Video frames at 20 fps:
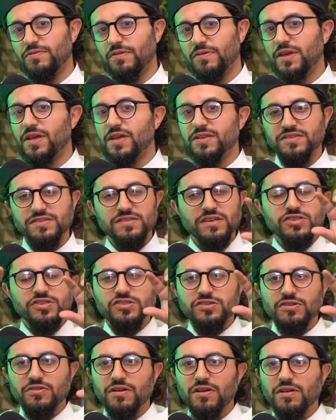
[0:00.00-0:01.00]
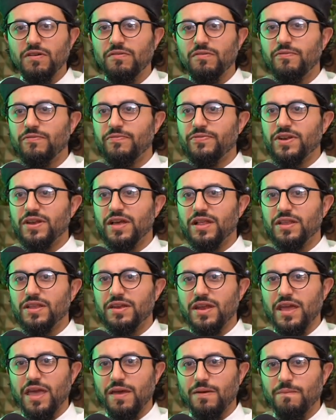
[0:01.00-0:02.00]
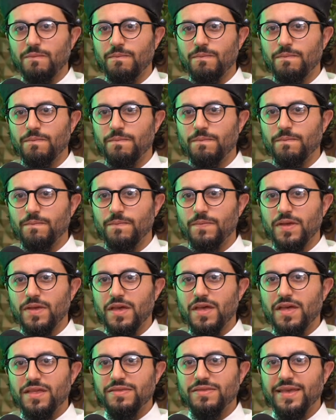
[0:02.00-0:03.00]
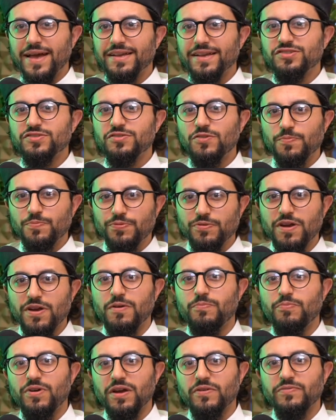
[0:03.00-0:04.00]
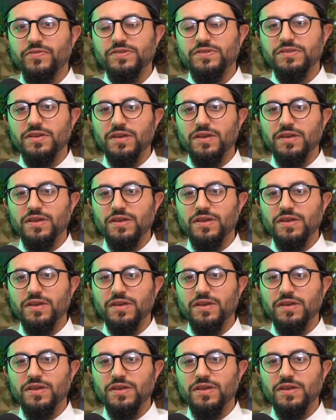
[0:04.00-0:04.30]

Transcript: has such a vanilla name. National Prayer Breakfast.